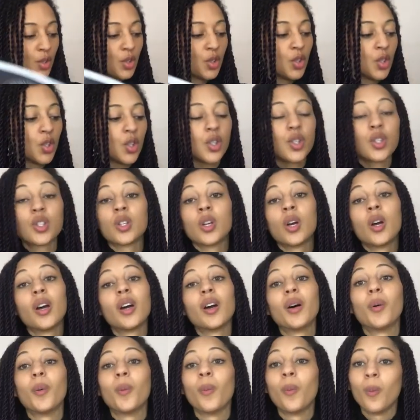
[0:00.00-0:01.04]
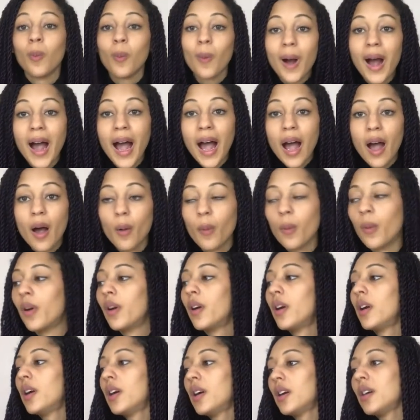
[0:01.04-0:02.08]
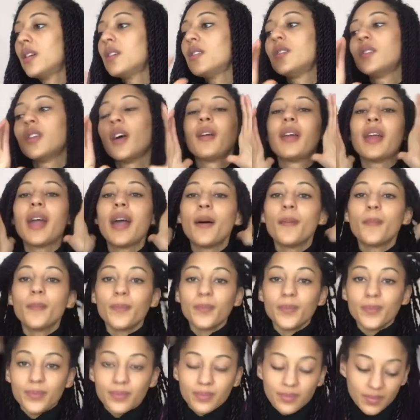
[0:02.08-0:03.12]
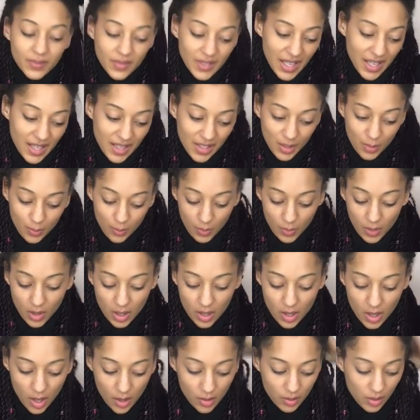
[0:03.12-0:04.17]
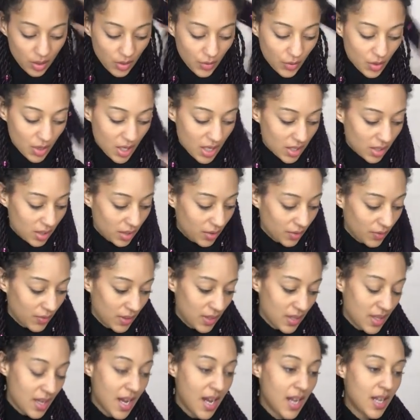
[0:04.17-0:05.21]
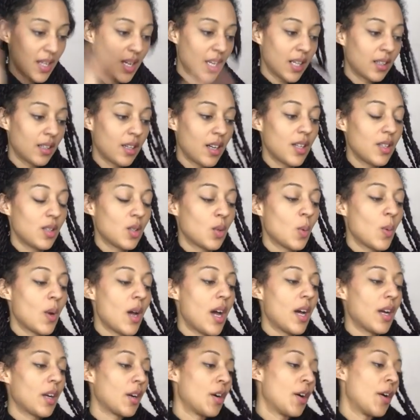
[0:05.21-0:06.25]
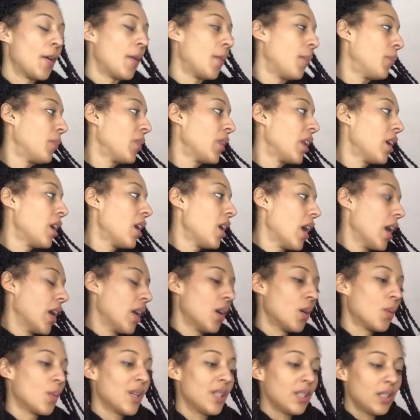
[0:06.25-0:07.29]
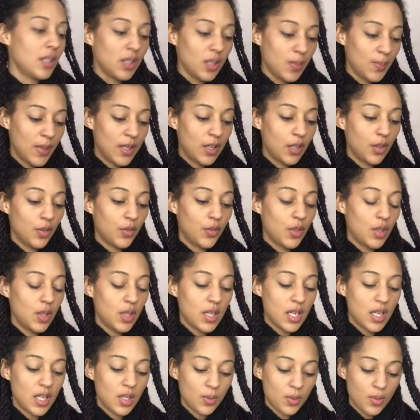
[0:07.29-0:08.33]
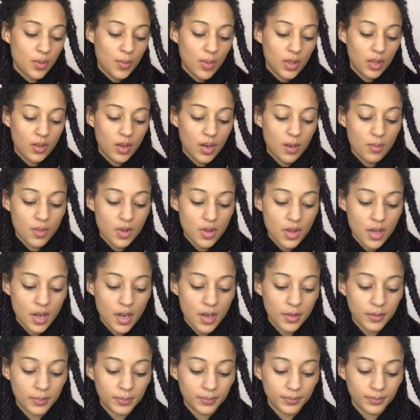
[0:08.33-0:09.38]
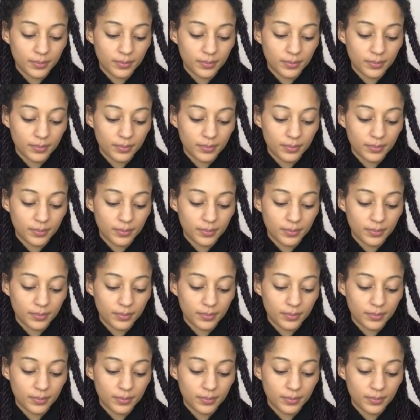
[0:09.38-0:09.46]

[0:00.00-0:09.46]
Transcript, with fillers: Just wow. So yeah, there's loads of great stuff in there that I'd like to work on. And I went and spent a few days with my grandmother